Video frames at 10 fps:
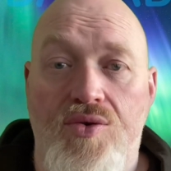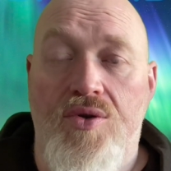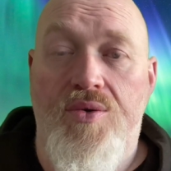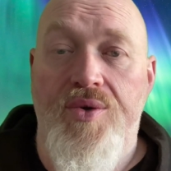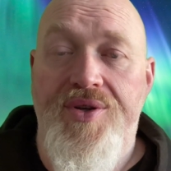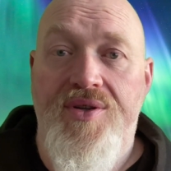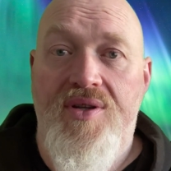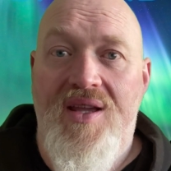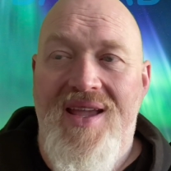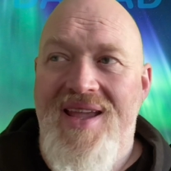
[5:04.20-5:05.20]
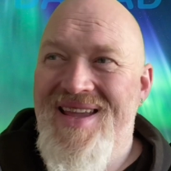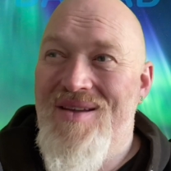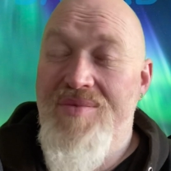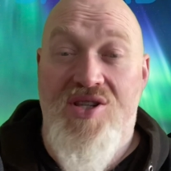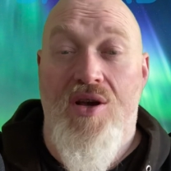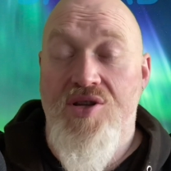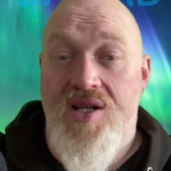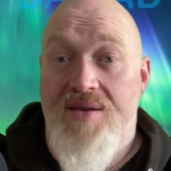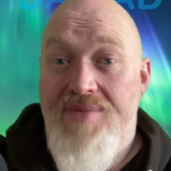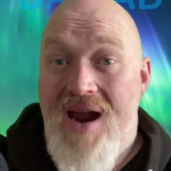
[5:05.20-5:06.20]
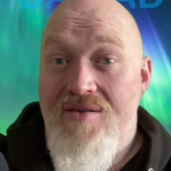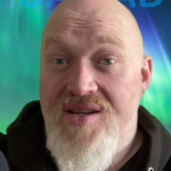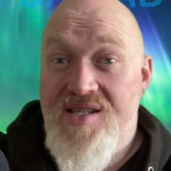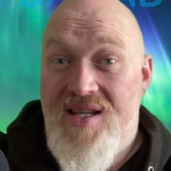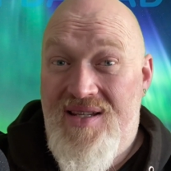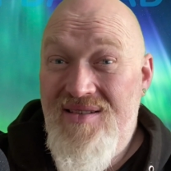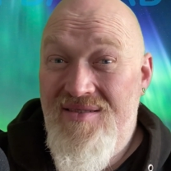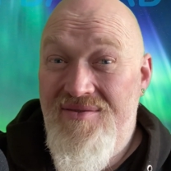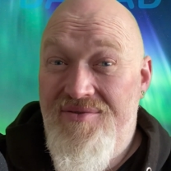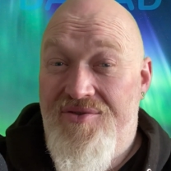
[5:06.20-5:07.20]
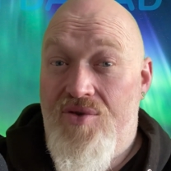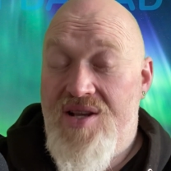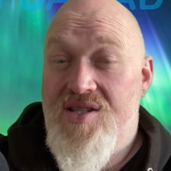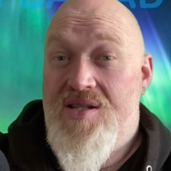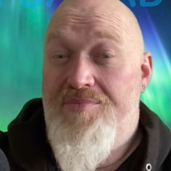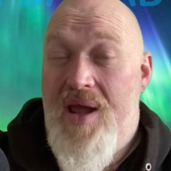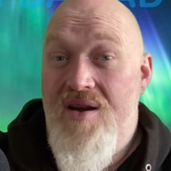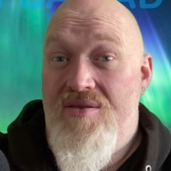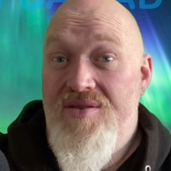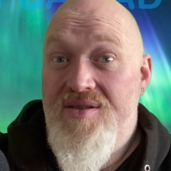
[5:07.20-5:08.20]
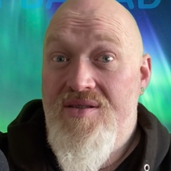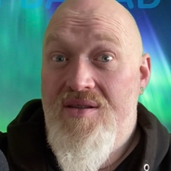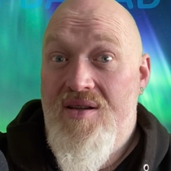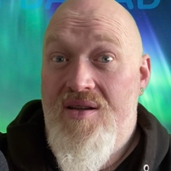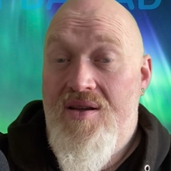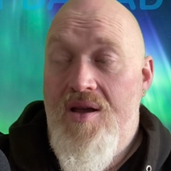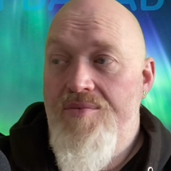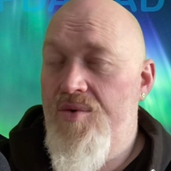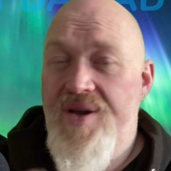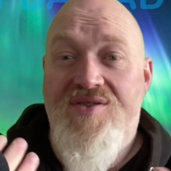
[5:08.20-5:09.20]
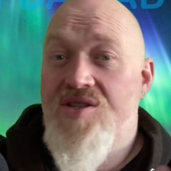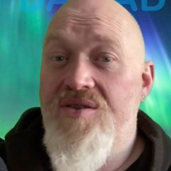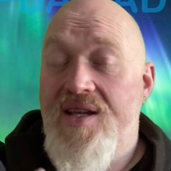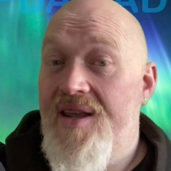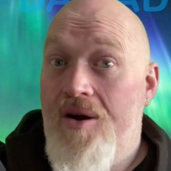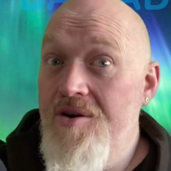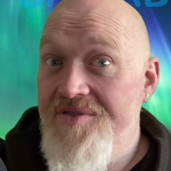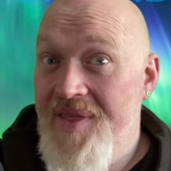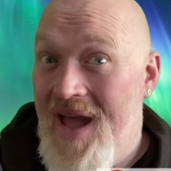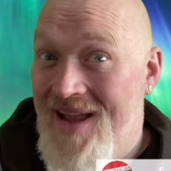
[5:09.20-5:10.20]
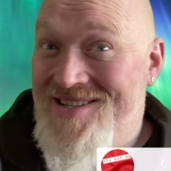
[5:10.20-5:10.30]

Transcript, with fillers: awkward. It can be socially embarrassing for us as a parent, but we've just got to get over that